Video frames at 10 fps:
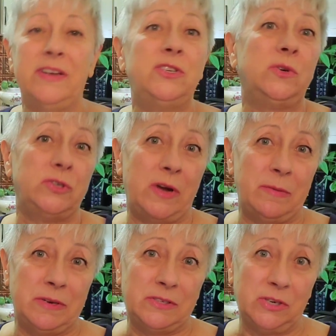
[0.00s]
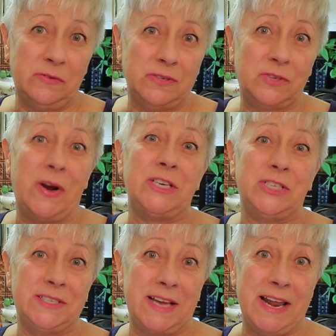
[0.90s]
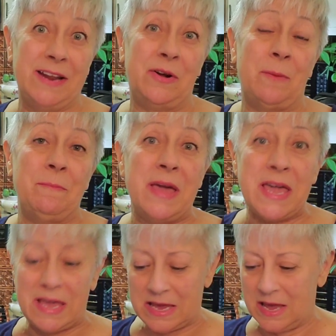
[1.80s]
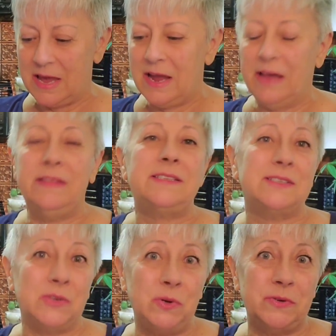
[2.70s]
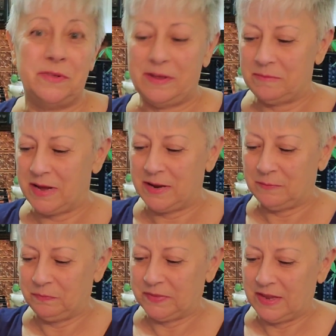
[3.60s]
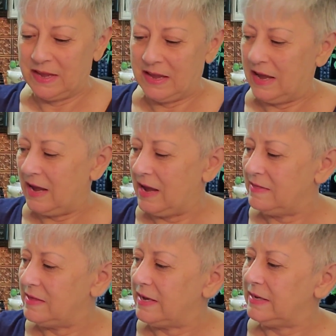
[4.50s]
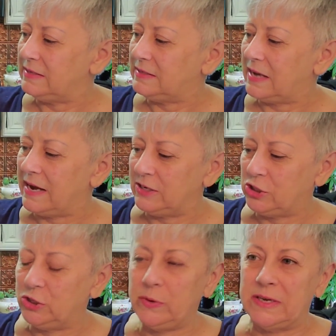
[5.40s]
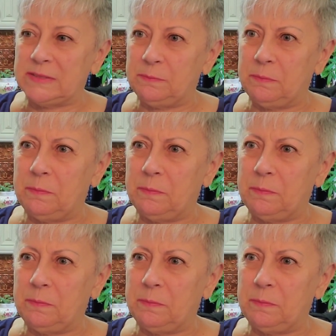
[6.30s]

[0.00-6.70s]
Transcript: if I told you how many surface scratches I had on me, and this is older than me. And the inside too, it's